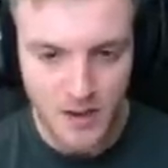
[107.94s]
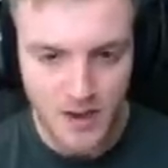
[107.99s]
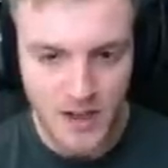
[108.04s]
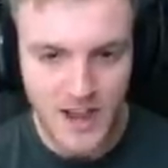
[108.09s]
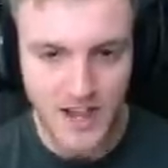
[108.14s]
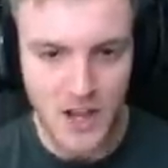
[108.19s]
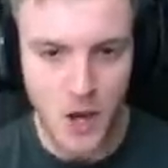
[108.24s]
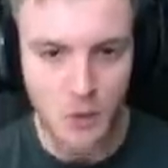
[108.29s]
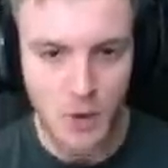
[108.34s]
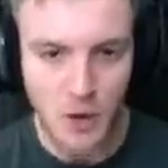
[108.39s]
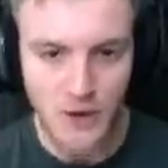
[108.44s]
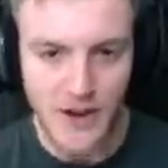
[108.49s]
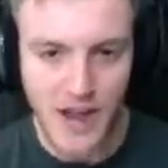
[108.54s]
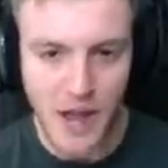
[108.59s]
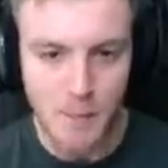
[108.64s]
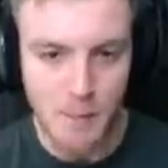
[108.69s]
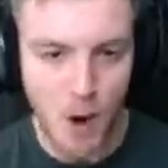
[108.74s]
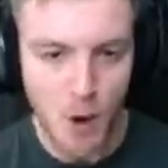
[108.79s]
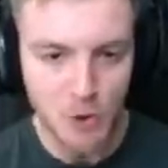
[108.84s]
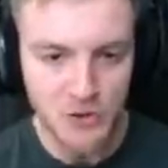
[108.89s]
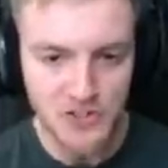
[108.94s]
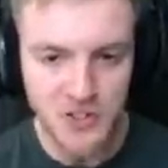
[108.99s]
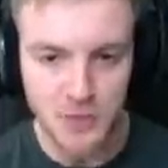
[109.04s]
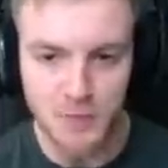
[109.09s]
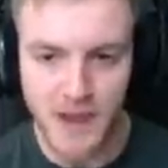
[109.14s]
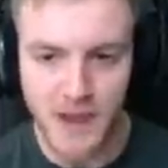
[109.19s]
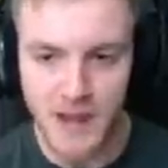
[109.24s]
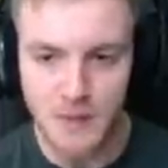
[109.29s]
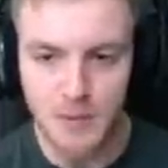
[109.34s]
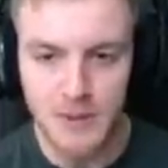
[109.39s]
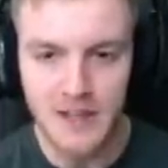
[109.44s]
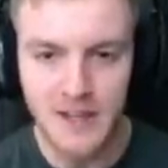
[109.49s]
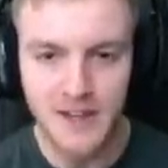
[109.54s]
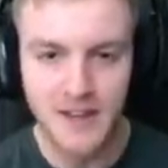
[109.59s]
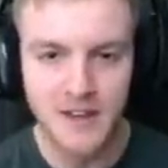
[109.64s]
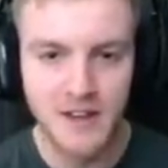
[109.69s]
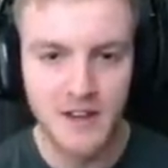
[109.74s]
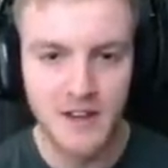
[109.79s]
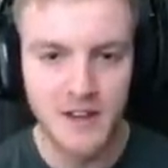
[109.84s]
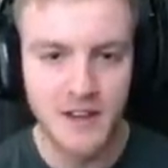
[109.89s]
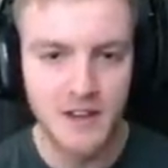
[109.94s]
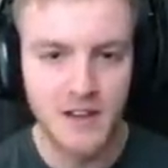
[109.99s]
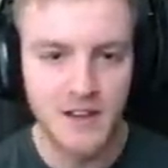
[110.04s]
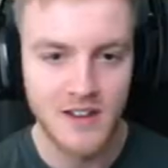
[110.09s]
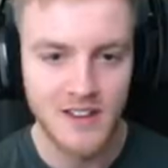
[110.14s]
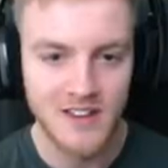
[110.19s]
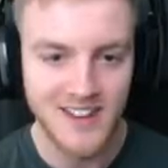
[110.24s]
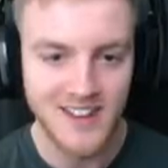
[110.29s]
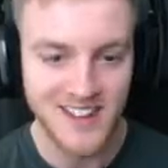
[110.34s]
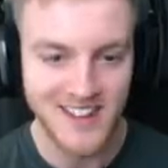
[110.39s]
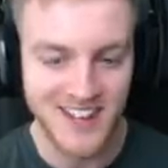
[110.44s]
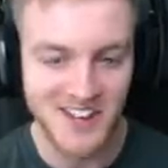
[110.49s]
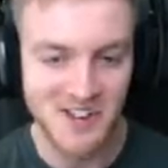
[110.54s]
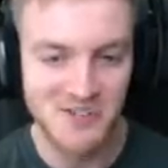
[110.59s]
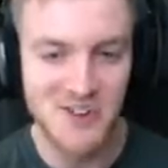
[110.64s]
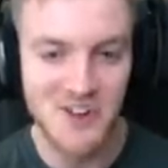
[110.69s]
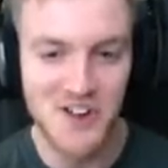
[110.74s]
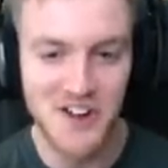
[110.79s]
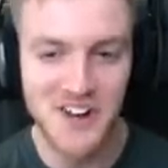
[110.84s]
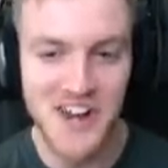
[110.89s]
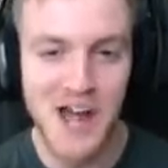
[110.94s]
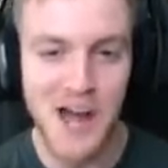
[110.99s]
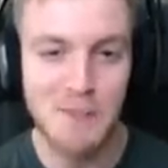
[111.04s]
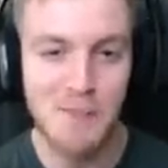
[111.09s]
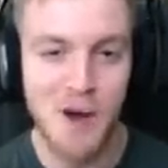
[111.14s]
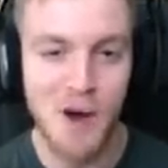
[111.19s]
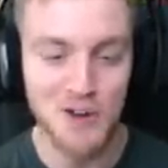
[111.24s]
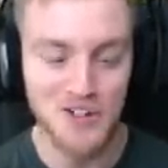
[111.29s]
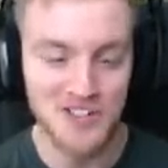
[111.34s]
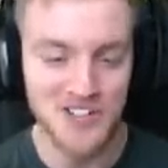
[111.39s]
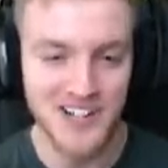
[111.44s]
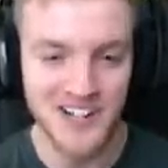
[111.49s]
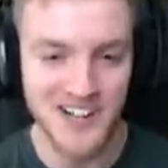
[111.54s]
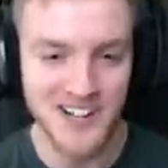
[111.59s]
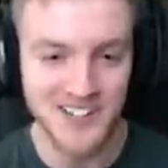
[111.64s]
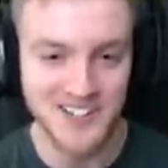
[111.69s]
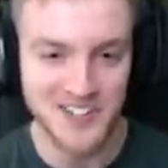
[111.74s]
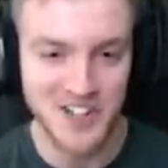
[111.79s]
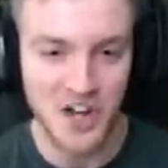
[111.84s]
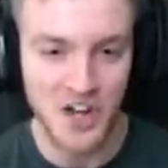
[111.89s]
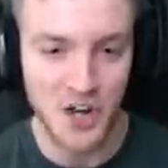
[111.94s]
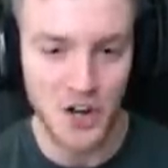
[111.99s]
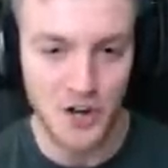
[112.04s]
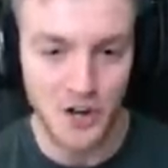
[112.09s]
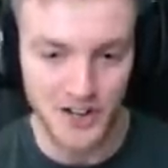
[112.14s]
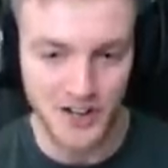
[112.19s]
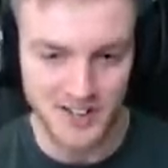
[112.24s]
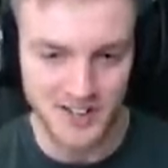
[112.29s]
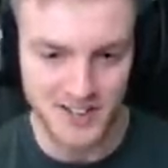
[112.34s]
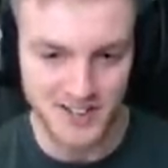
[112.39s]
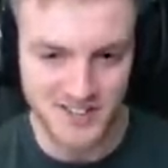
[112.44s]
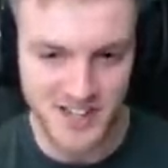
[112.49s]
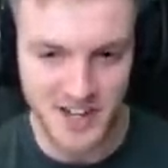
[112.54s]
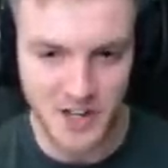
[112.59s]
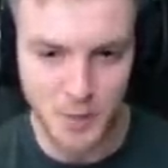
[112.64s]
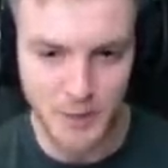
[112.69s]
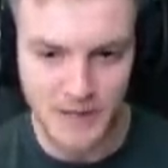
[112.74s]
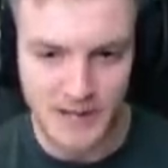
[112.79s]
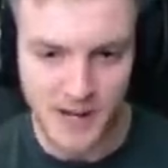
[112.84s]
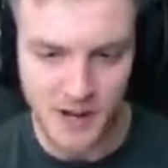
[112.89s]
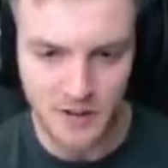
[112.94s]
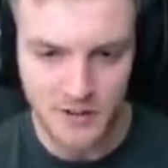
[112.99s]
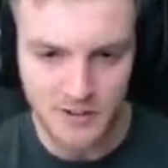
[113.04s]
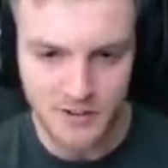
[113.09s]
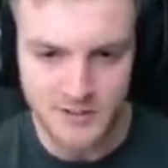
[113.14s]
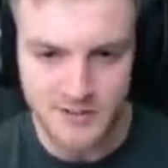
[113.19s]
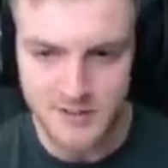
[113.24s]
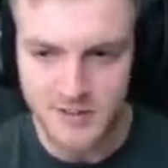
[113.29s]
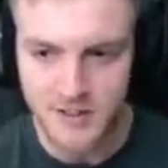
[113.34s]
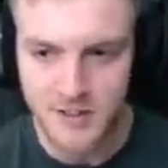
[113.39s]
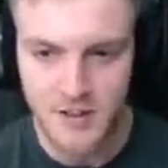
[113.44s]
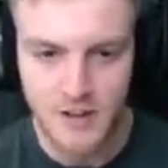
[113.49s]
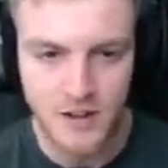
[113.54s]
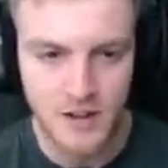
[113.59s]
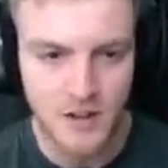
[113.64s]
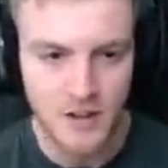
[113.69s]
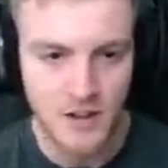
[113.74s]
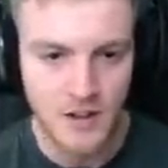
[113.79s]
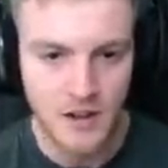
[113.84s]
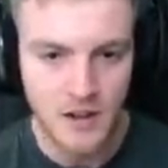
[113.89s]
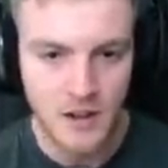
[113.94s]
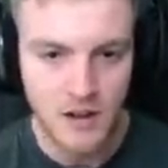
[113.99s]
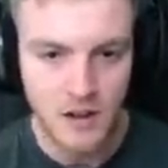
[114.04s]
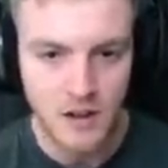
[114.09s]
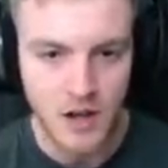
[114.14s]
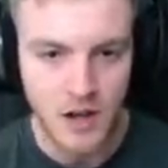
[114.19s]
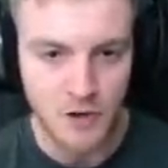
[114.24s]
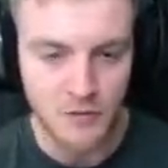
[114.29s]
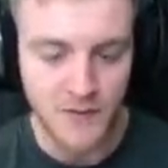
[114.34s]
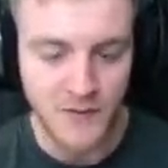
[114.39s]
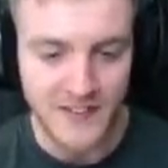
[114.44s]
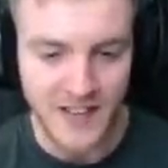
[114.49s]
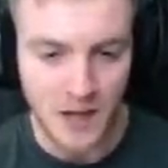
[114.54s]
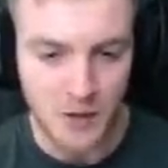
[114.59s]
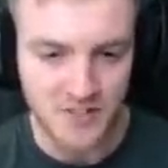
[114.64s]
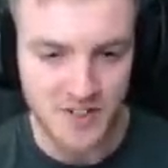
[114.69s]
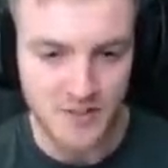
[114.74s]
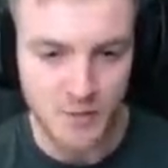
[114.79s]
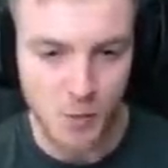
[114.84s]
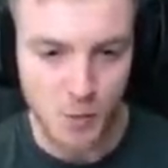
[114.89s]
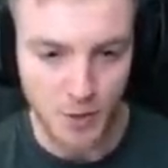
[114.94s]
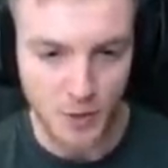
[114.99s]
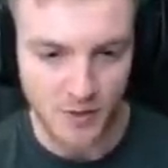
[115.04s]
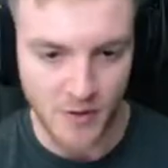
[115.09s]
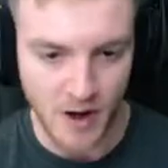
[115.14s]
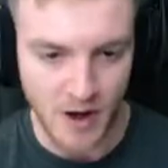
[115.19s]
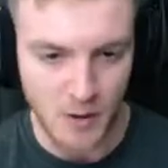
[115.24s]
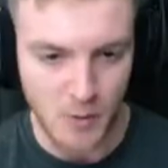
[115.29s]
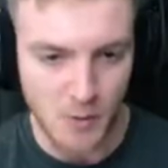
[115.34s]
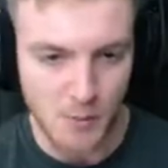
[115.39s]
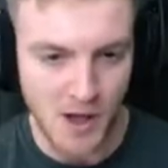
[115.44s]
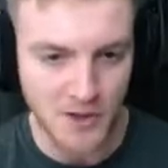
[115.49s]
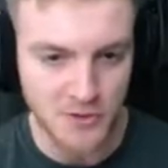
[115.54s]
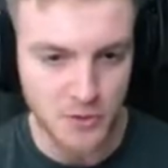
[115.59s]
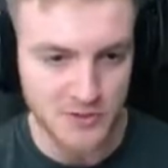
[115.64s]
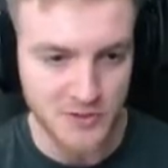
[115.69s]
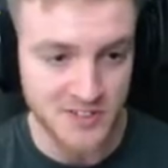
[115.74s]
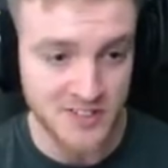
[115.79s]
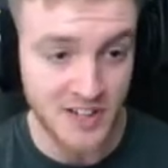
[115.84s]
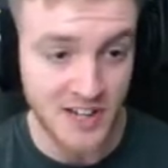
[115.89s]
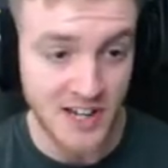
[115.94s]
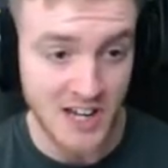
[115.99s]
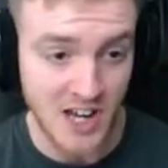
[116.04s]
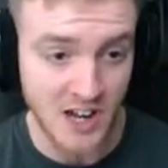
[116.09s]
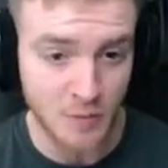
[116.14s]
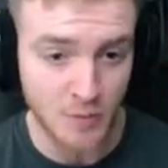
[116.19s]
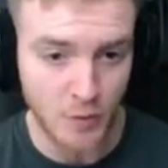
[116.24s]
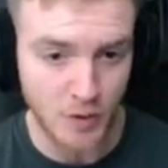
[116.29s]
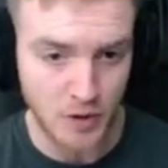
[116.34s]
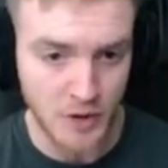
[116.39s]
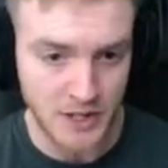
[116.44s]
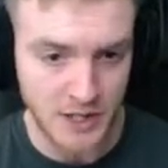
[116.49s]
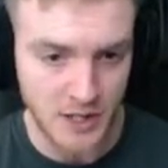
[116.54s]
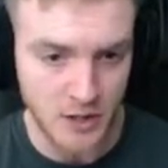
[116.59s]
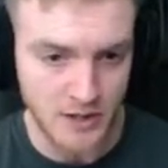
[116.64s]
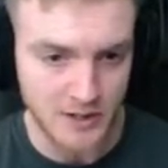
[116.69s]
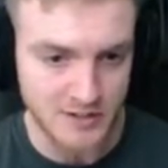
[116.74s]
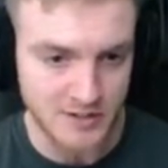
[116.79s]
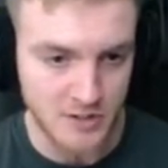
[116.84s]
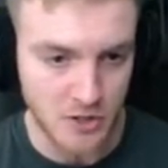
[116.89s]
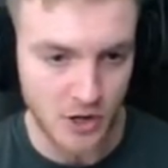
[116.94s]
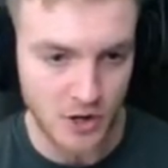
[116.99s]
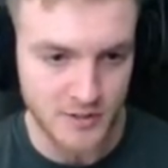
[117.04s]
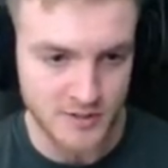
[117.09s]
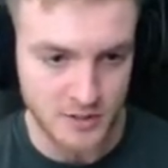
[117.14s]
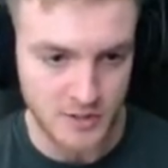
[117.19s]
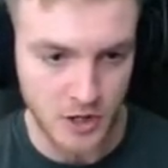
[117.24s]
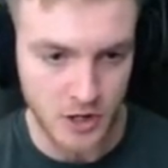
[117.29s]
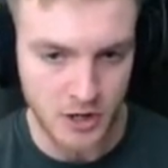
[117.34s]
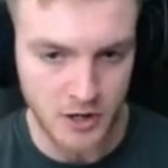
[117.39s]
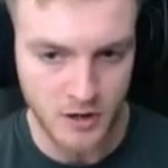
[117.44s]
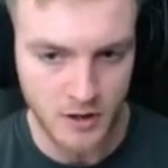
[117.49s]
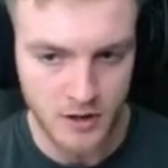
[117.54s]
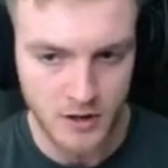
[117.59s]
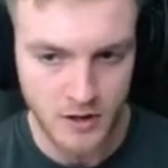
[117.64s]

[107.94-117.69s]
Hey, yo, we on that motion, baby. We on that motion. Let's go. Is, is there anybody else? I think that was everybody, right? We might as well just take cover real here. Let's go. Let's go.